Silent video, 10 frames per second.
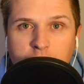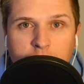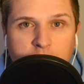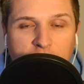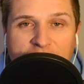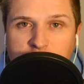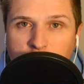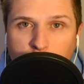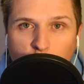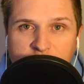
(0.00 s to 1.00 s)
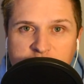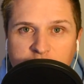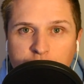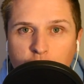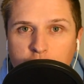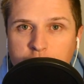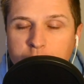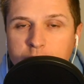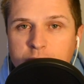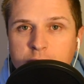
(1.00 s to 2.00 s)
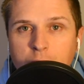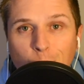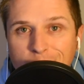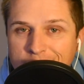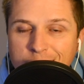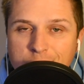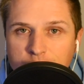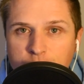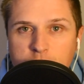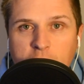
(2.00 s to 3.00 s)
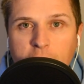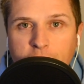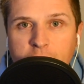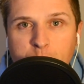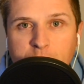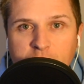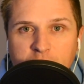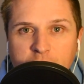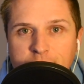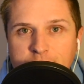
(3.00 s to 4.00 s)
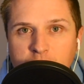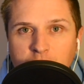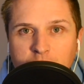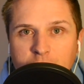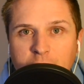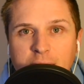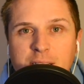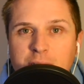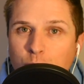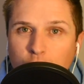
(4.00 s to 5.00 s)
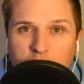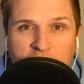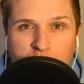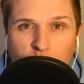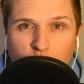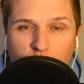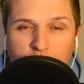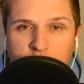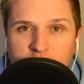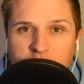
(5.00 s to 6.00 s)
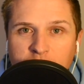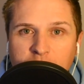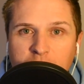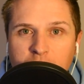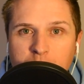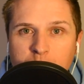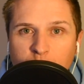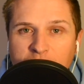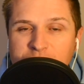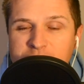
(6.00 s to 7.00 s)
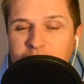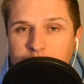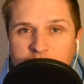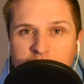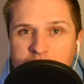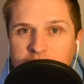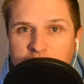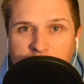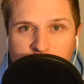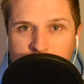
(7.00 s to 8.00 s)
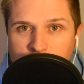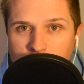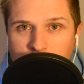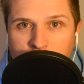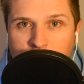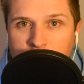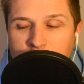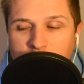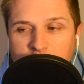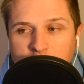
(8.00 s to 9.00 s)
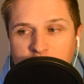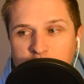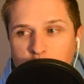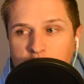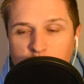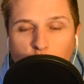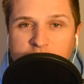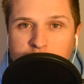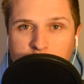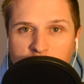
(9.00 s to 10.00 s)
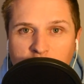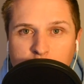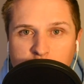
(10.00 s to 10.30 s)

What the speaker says: The last couple weeks have looked somewhat decent for Tyler Higbee. He's getting some reliable work. We haven't seen him get into the end zone in quite some time.